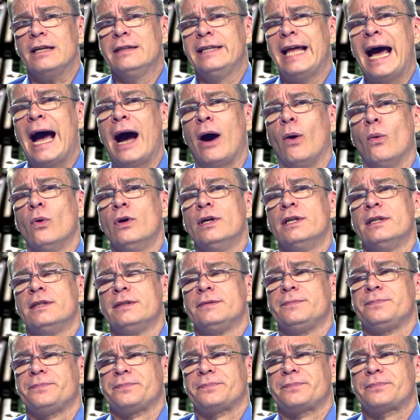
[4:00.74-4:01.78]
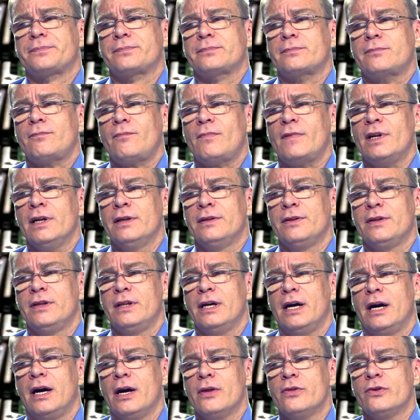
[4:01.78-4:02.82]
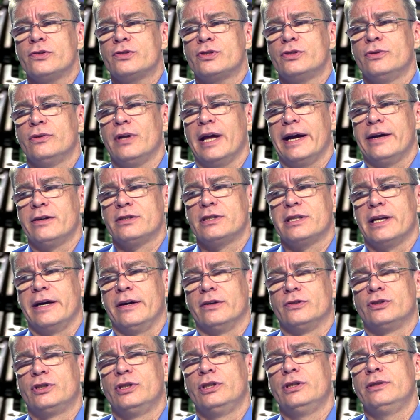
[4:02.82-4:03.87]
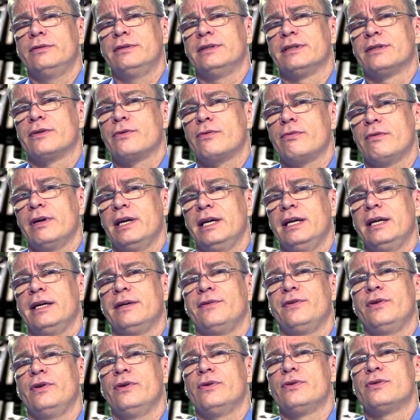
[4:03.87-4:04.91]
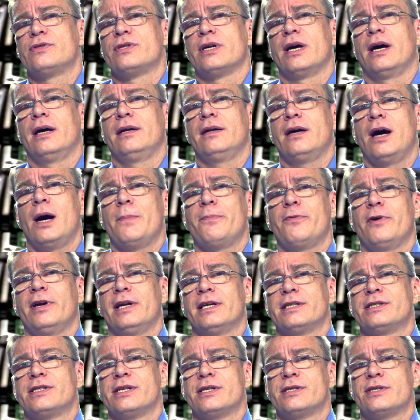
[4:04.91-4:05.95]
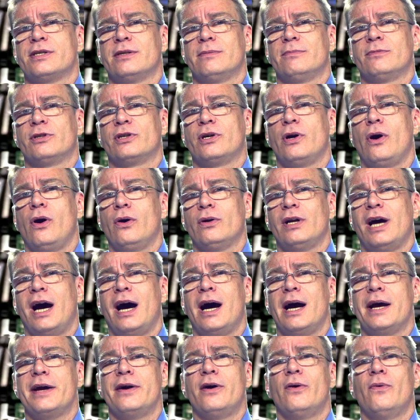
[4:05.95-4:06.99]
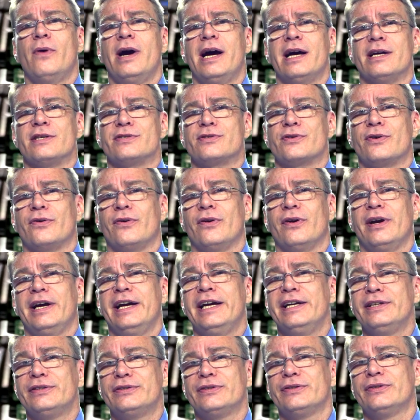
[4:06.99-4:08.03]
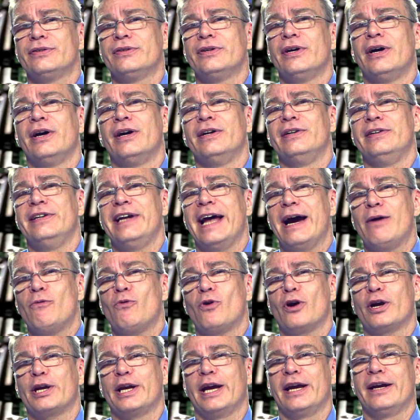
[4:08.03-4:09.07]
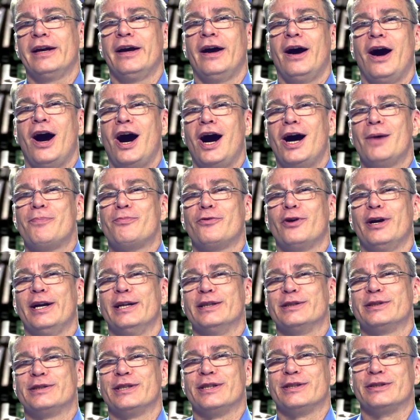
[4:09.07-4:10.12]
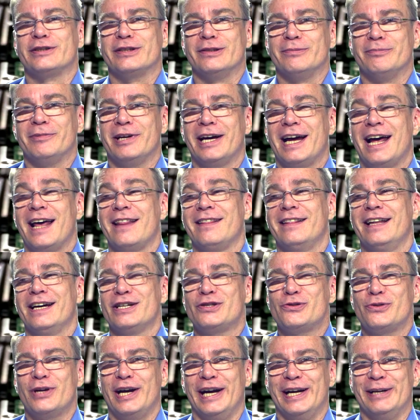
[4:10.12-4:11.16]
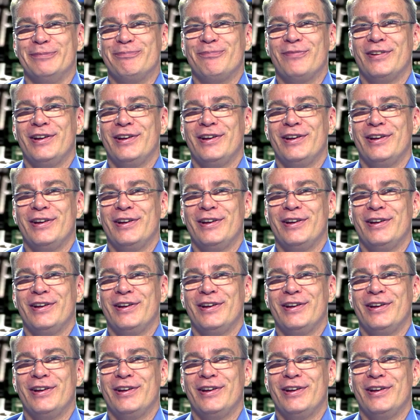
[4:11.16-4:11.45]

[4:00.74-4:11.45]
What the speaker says: Now, the other 2 layers, Layer 2 and 3, use an operating system called iOS, or Inter-Networking Operating System. That's right.